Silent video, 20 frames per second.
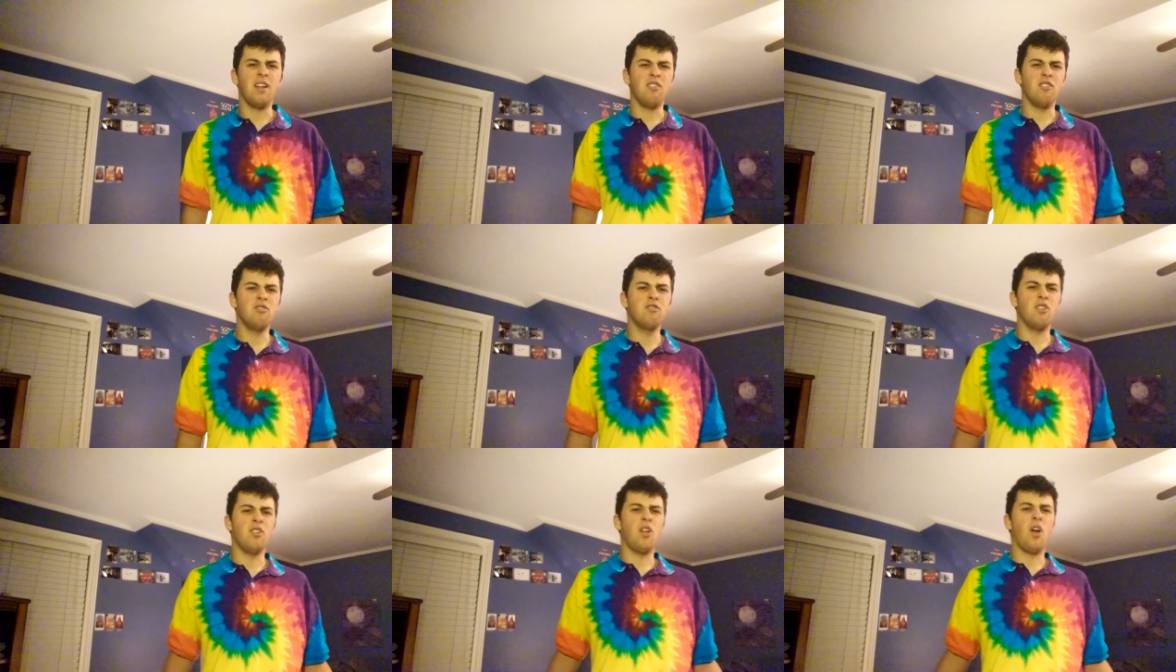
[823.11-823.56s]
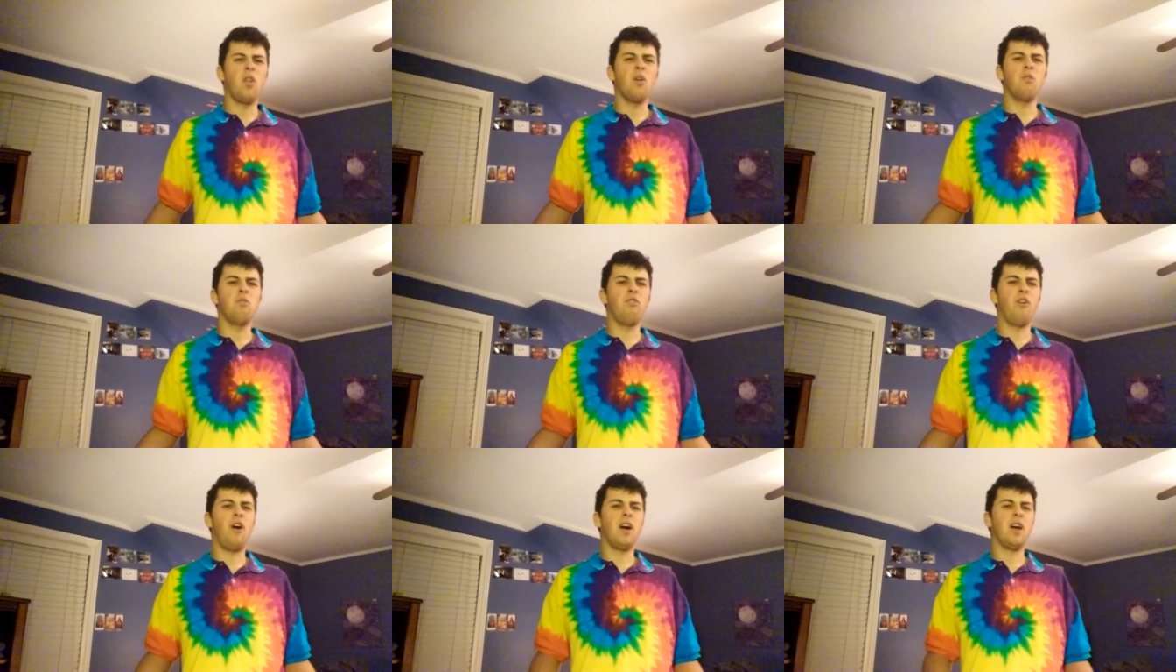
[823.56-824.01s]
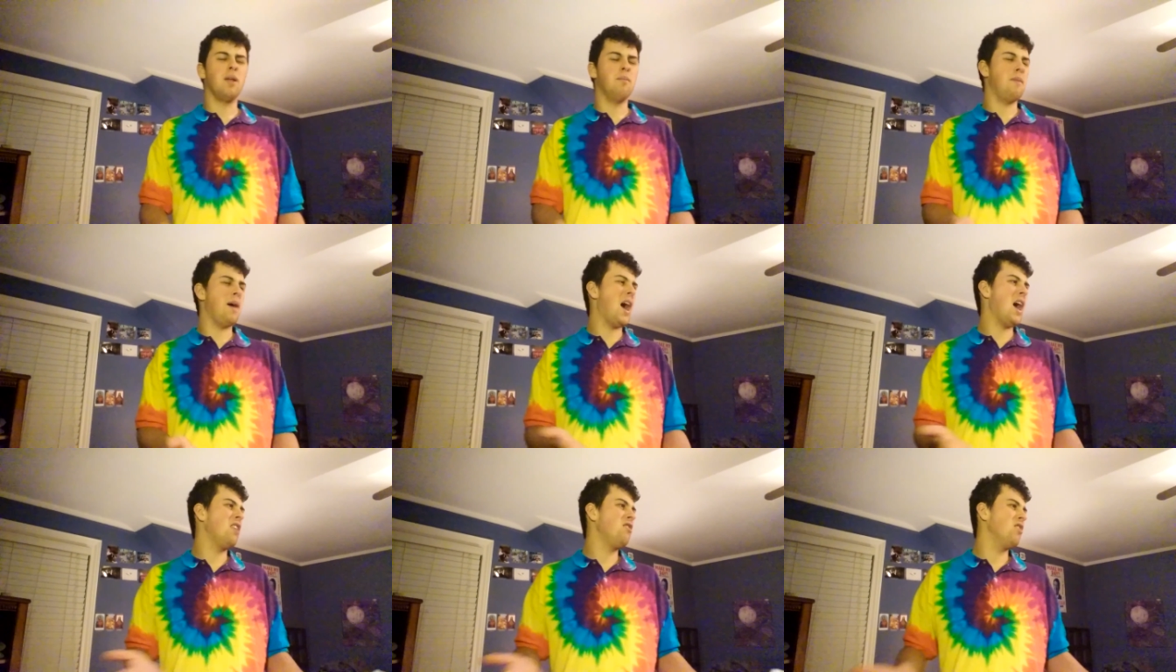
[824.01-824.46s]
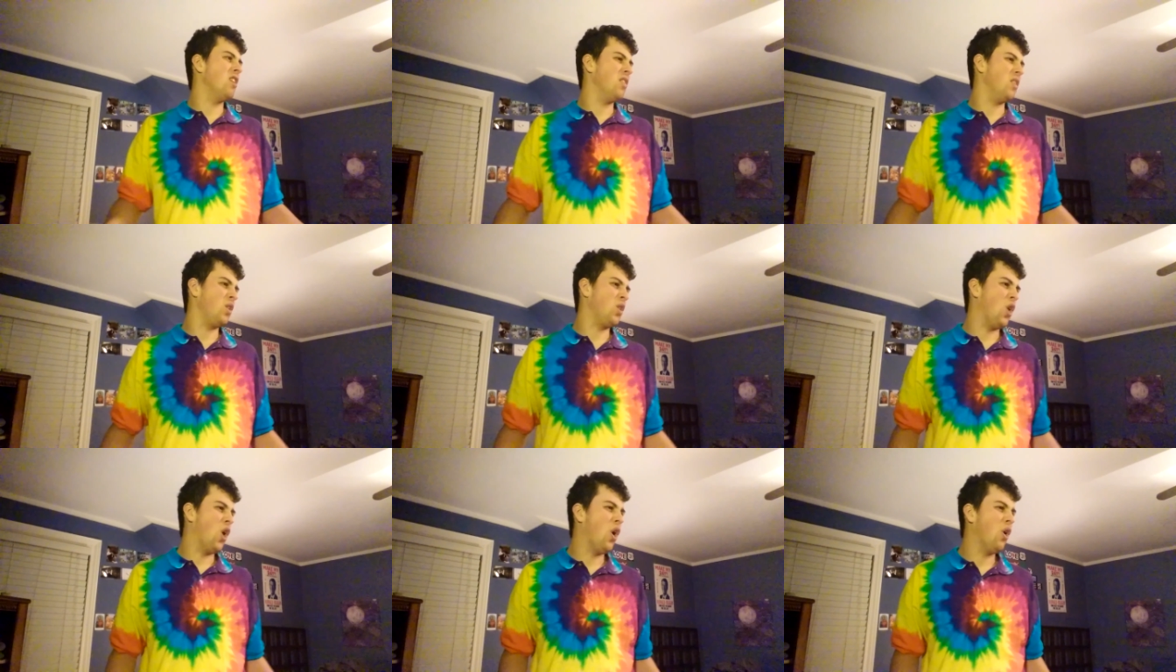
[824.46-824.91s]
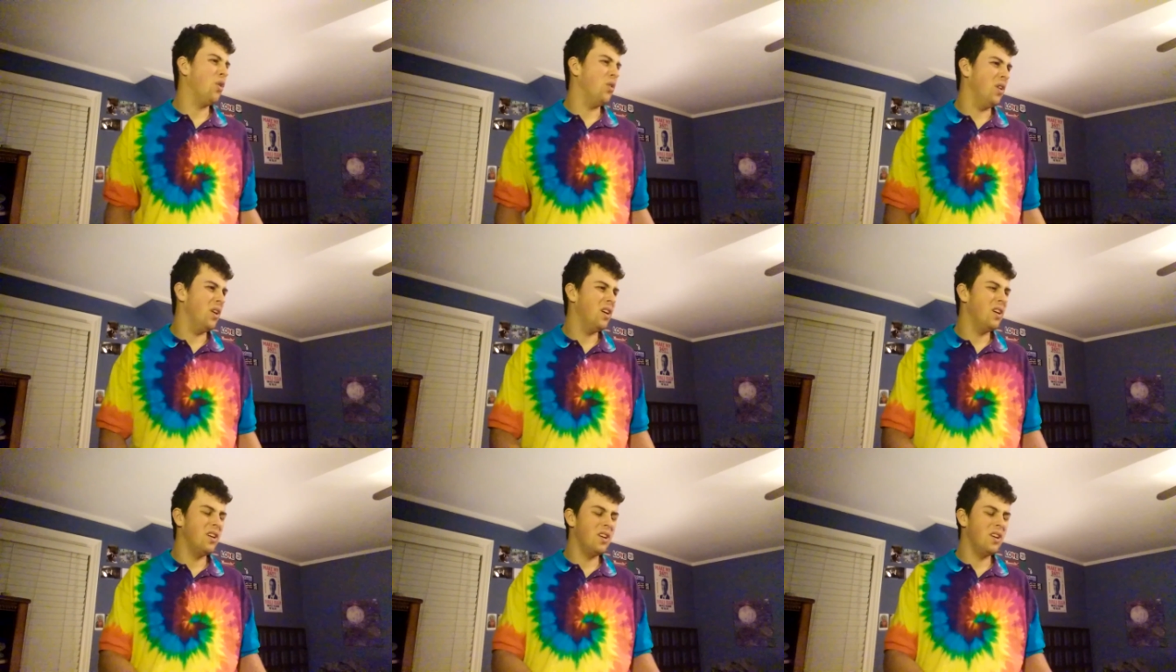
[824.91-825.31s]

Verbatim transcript: It's just another fucking match on the card.